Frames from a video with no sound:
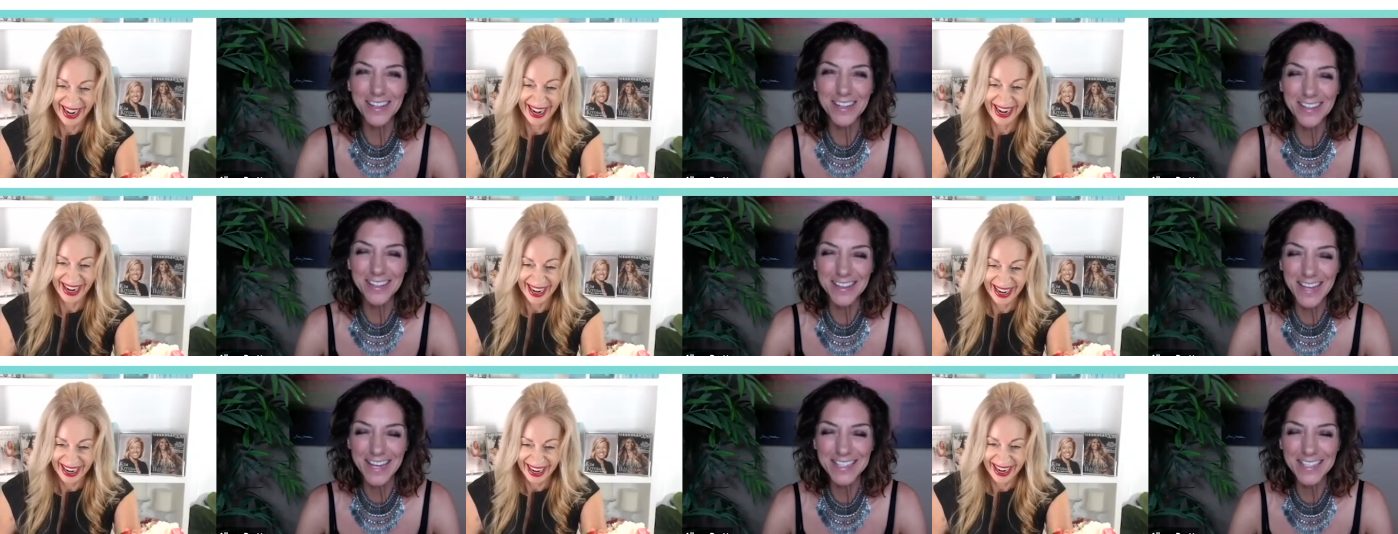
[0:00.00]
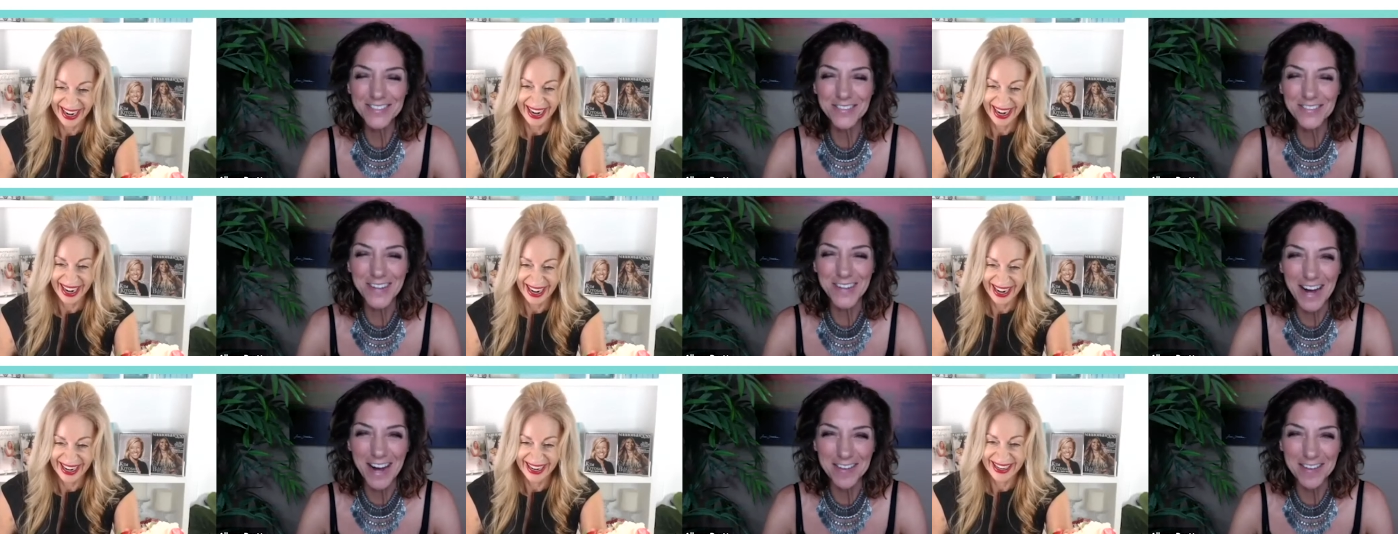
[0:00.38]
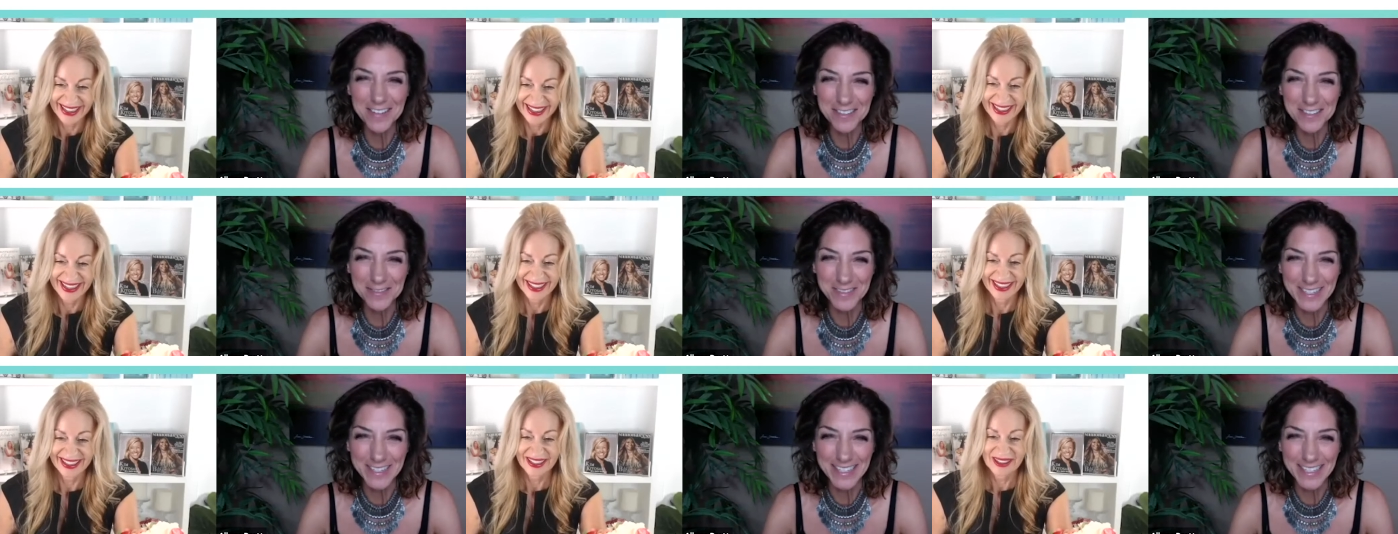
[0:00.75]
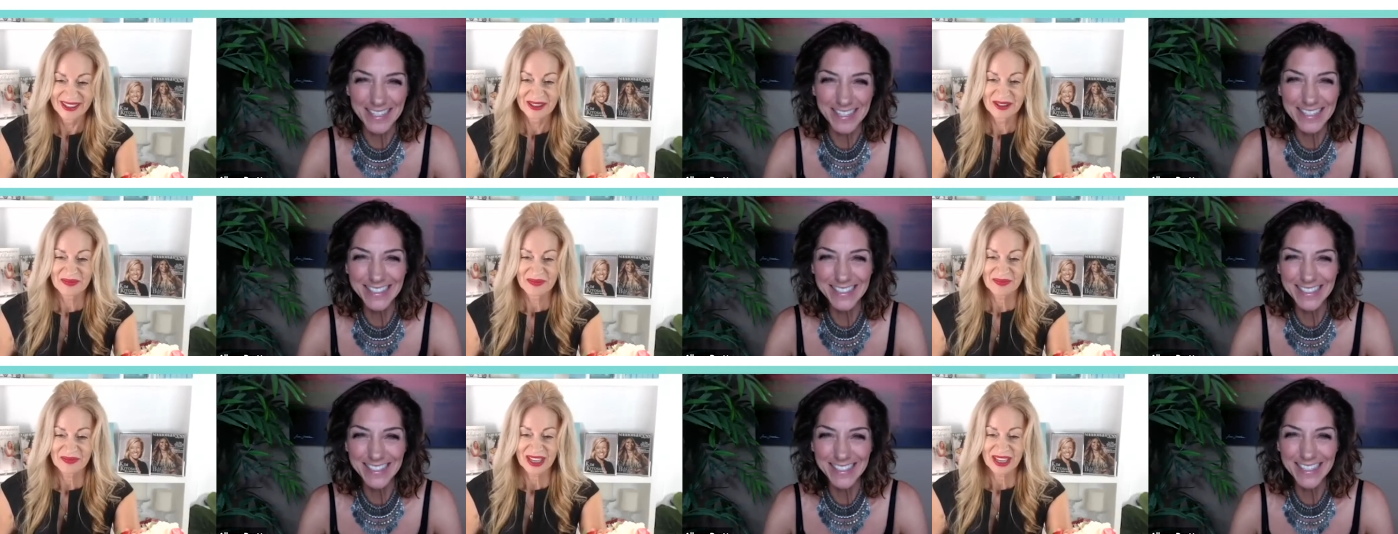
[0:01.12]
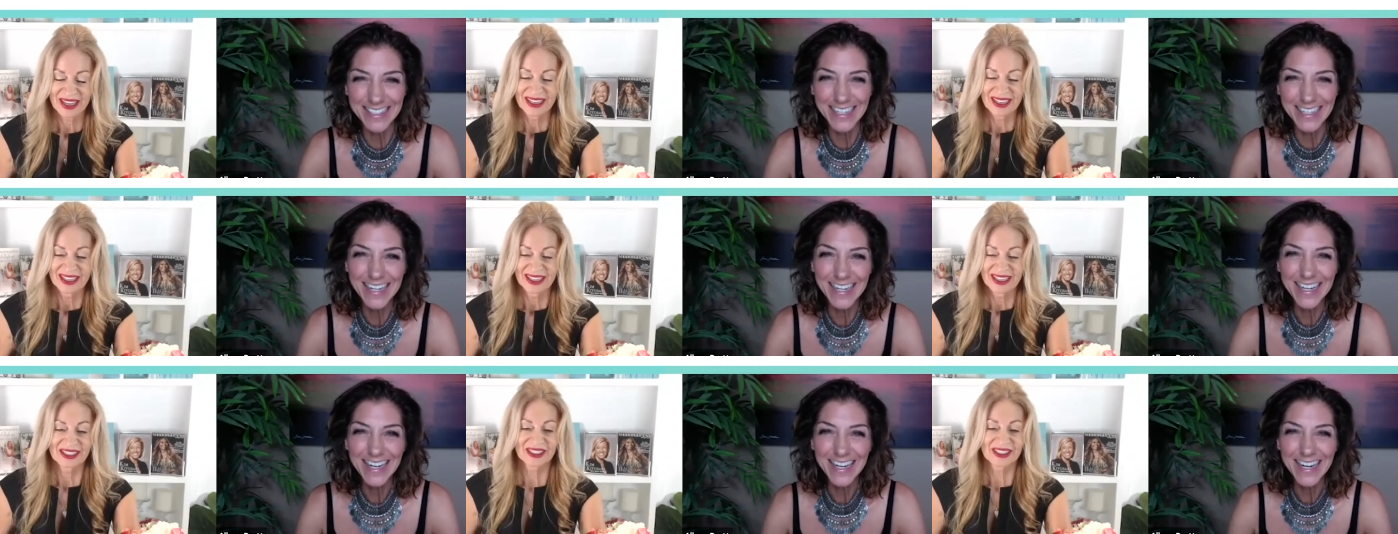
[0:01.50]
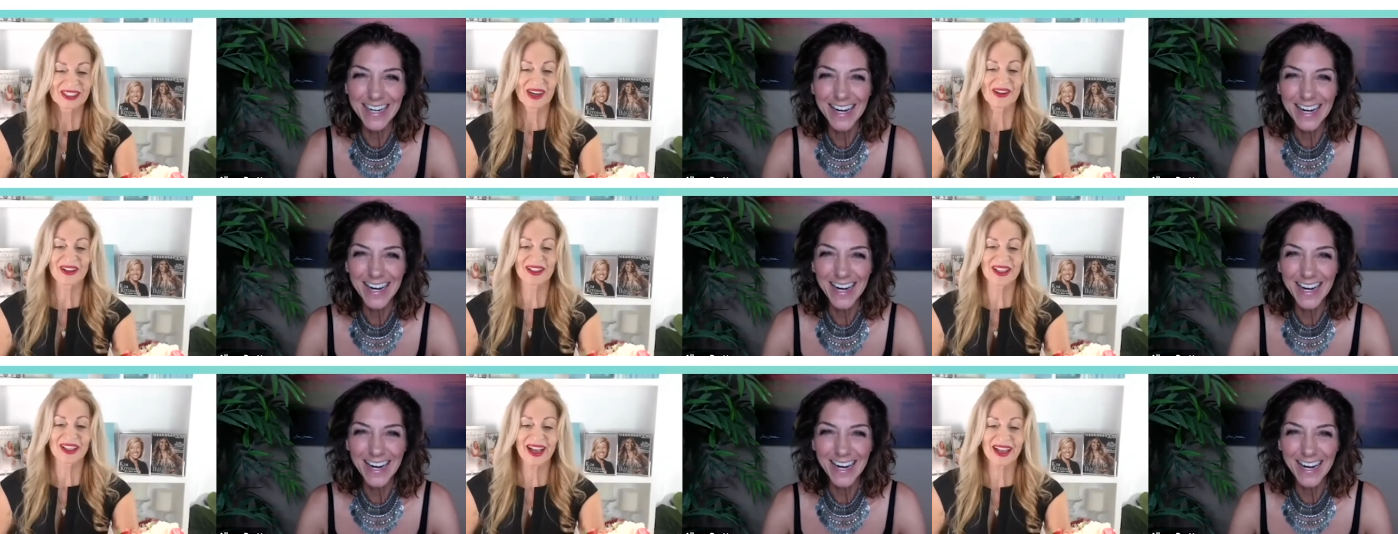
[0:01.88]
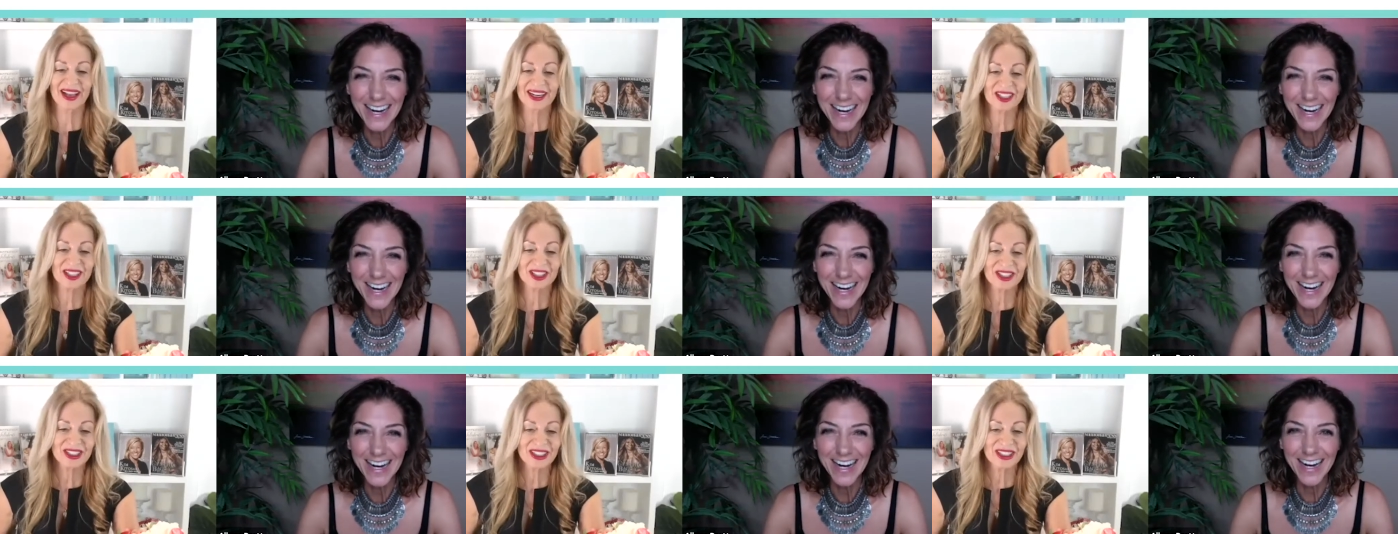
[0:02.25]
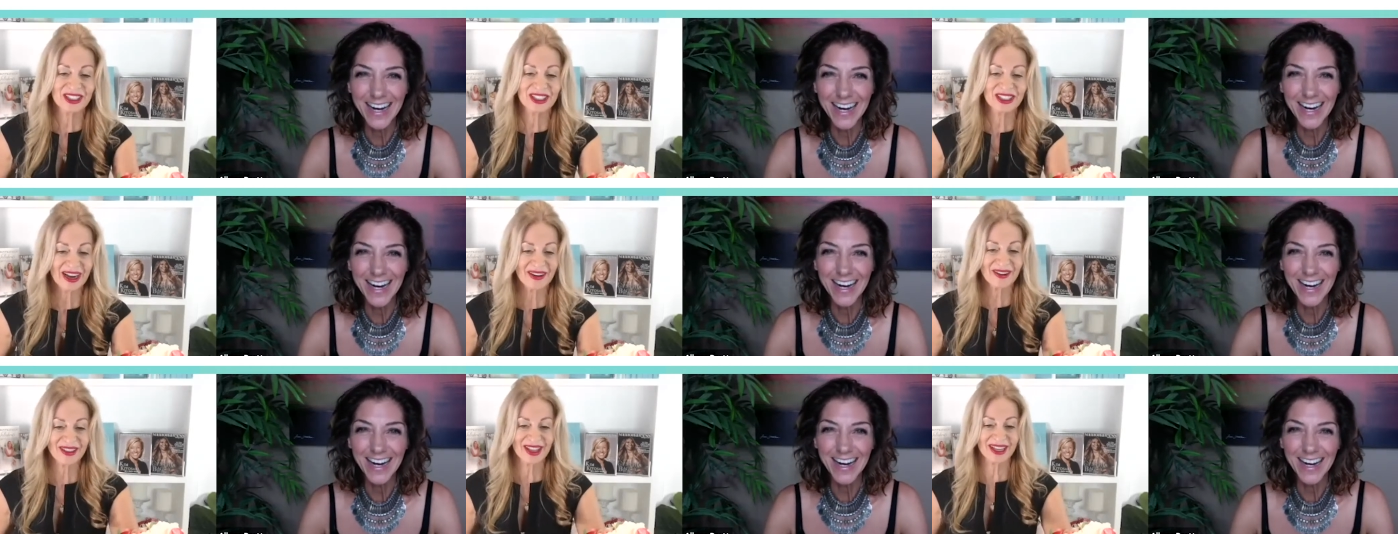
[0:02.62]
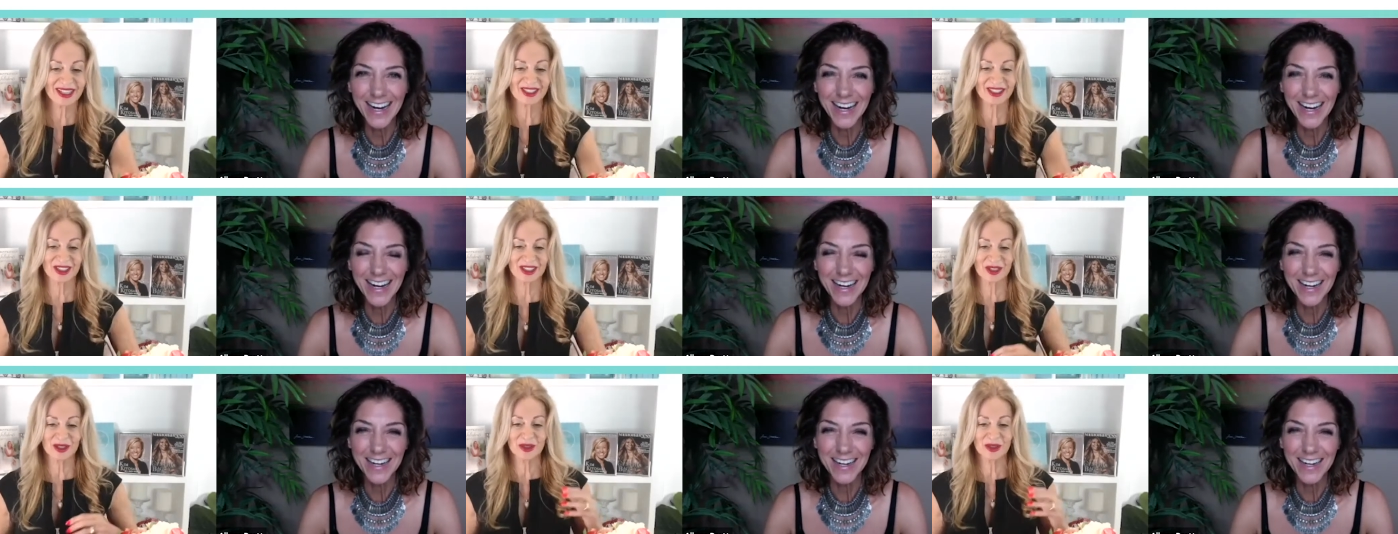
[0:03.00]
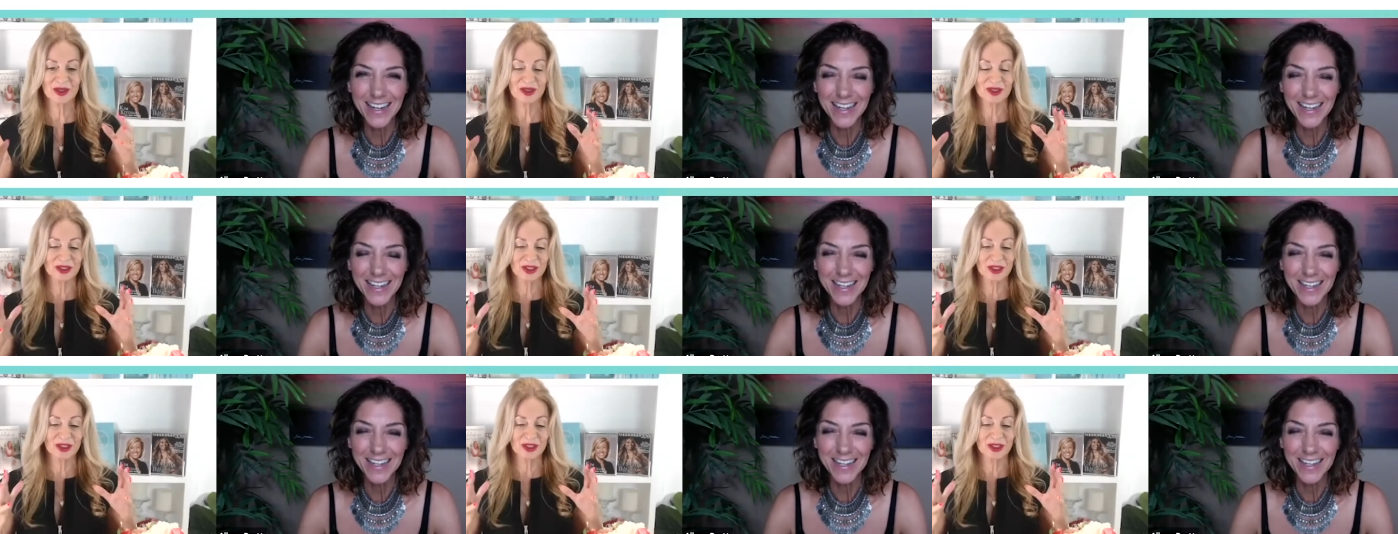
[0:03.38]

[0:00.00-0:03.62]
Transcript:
Speaker 1: thanks for having me.
Speaker 2: So Allana, share with us your